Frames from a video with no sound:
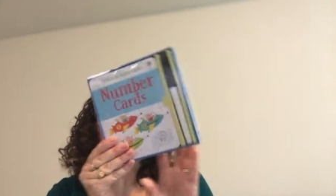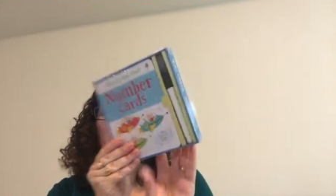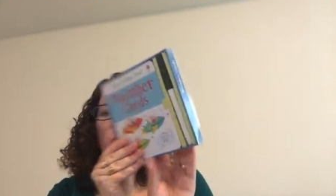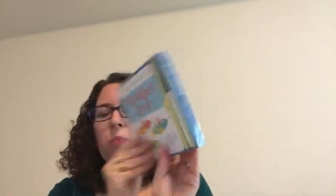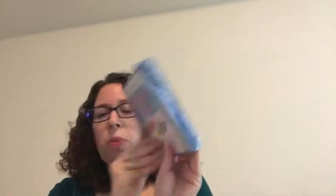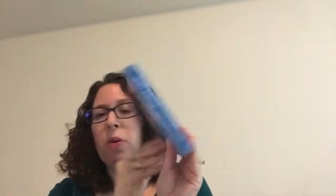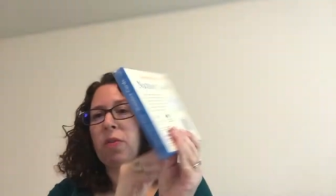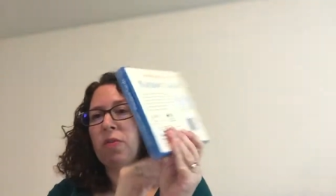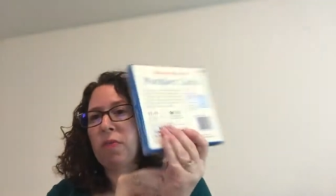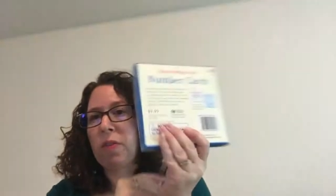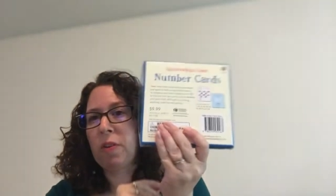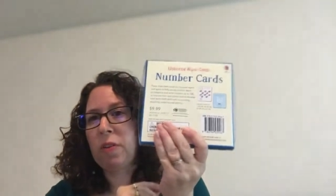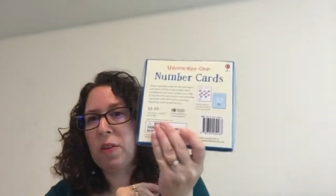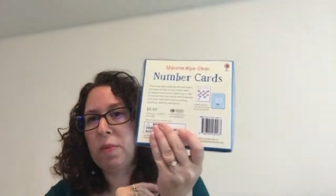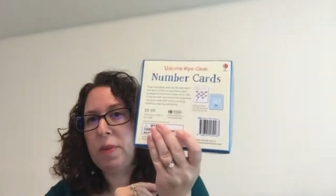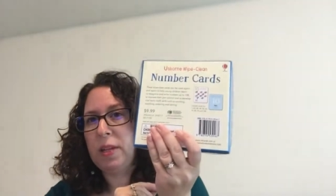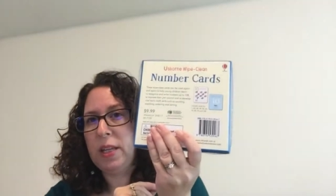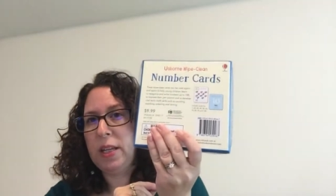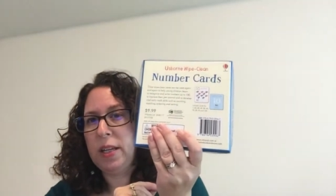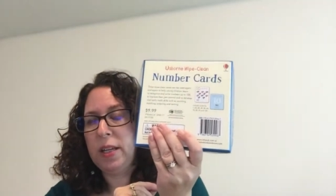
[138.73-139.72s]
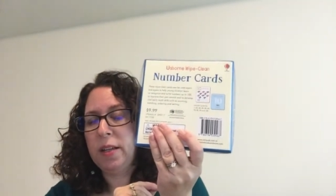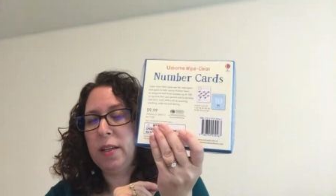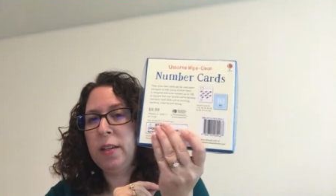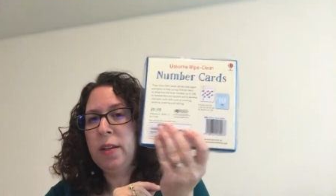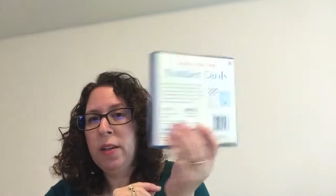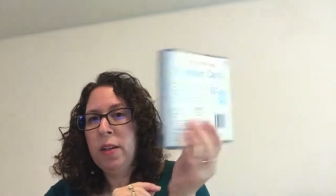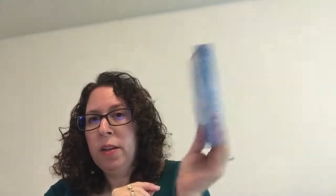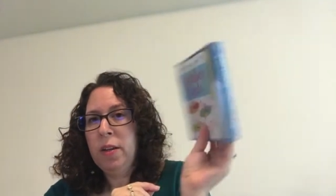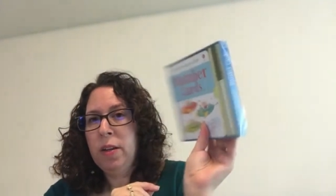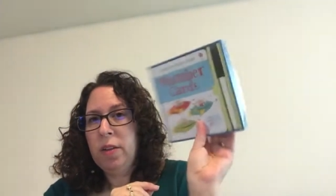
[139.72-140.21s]
if you prefer them in a
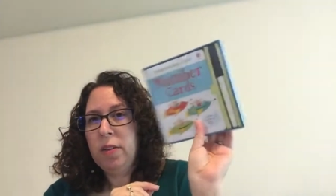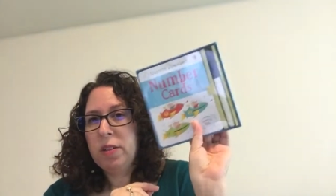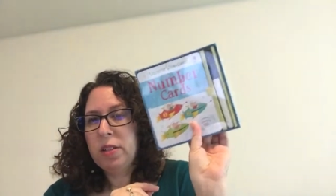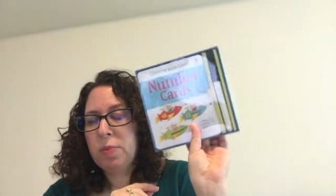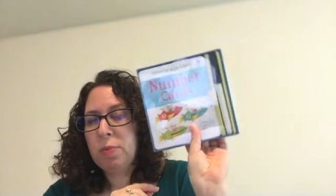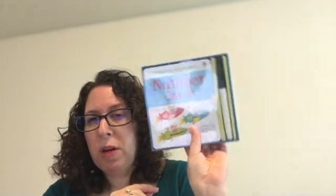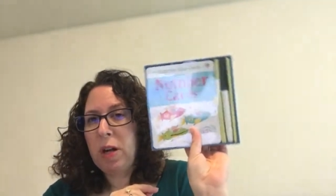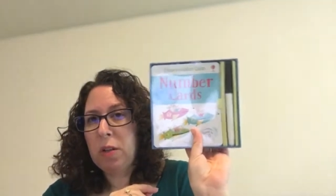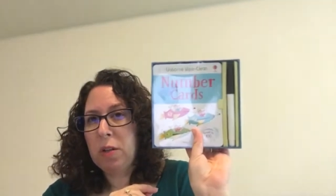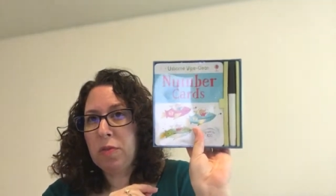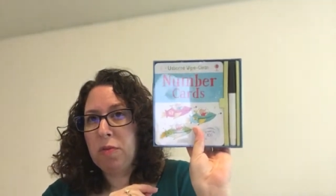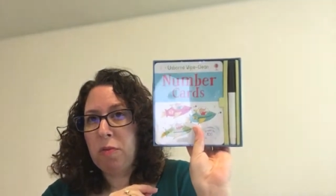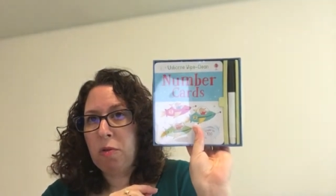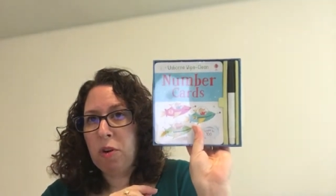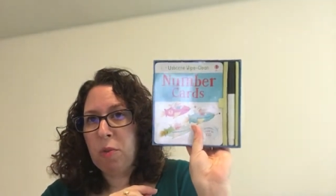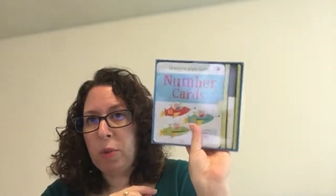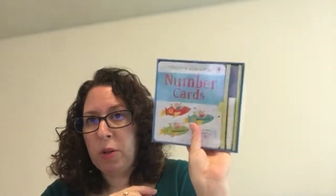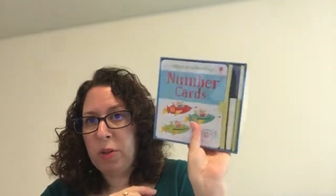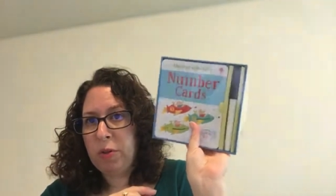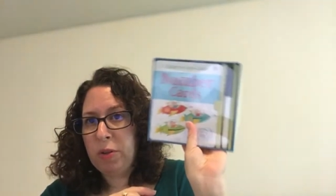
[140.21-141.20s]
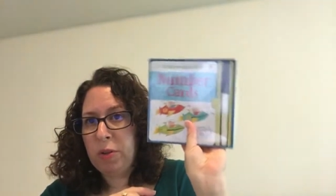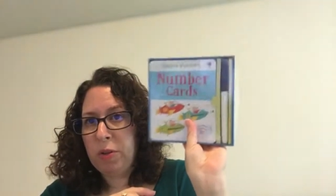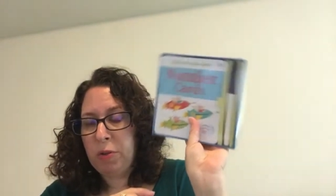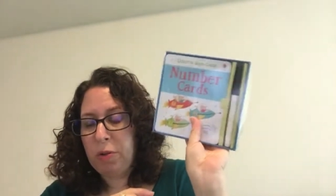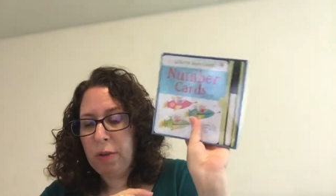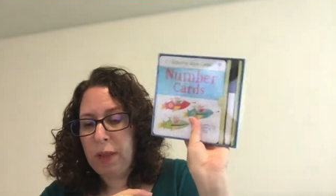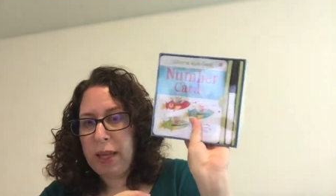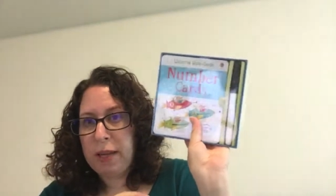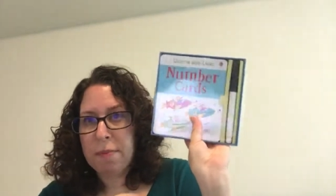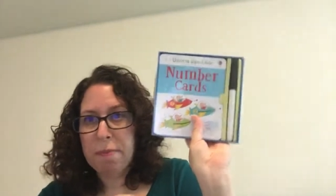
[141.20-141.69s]
smaller form, or you can
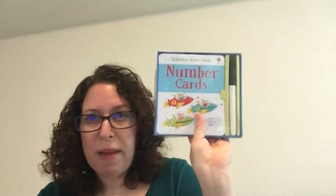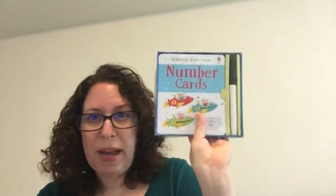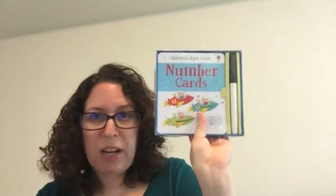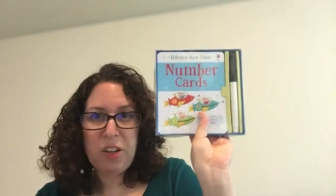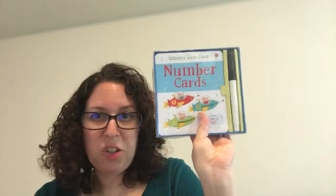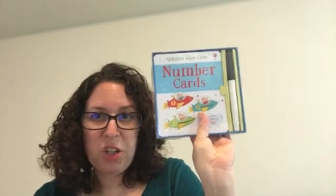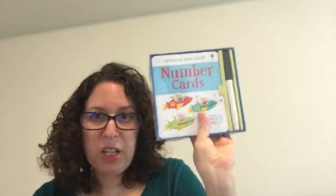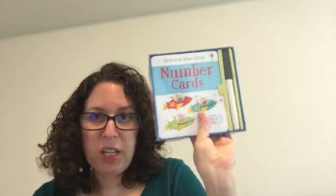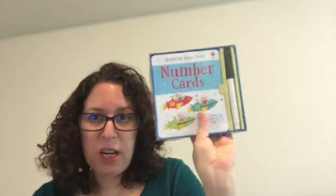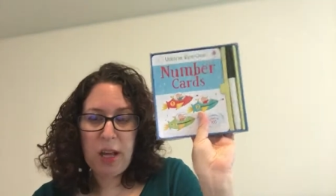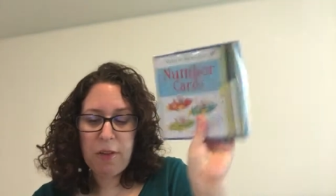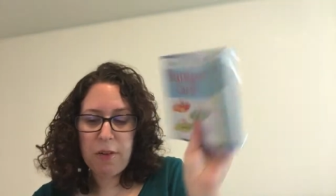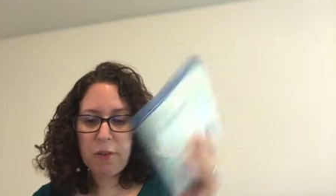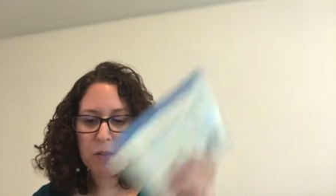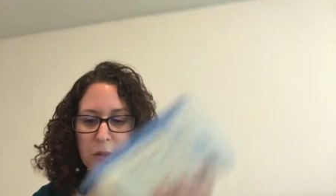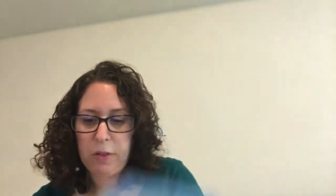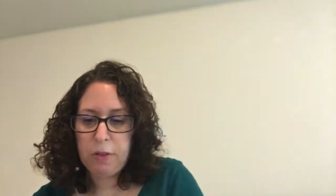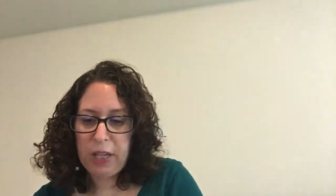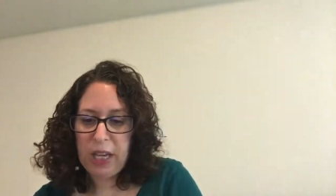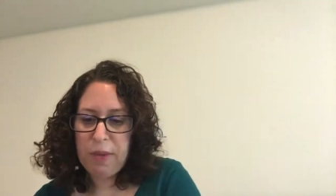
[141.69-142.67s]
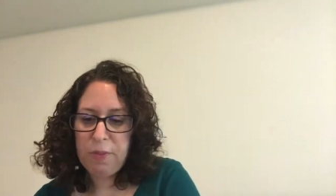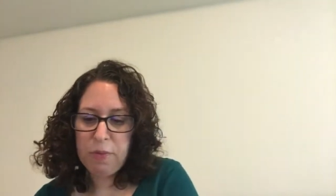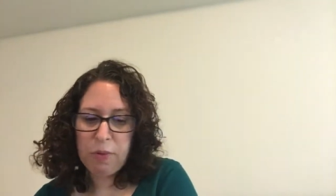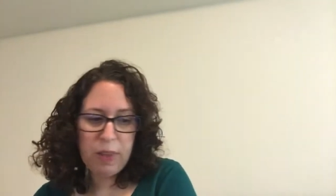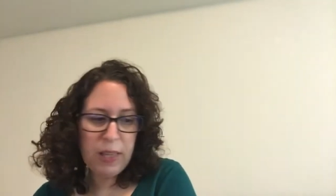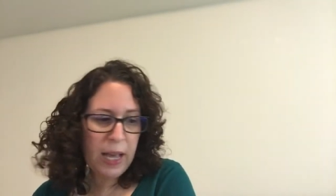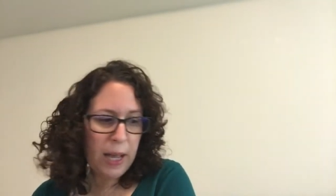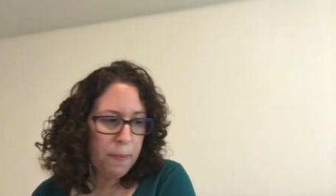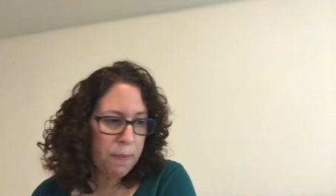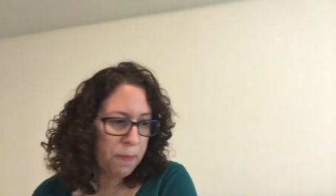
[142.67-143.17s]
do like matching and other little games with
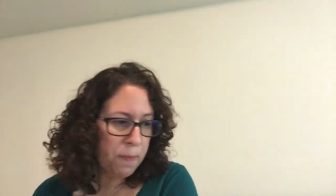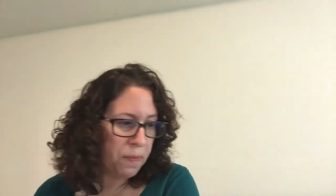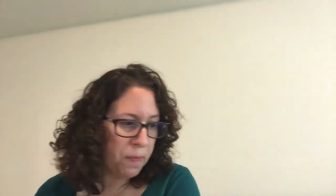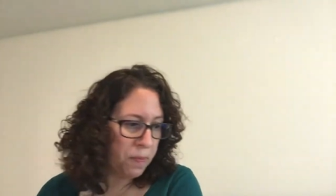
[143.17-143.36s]
that.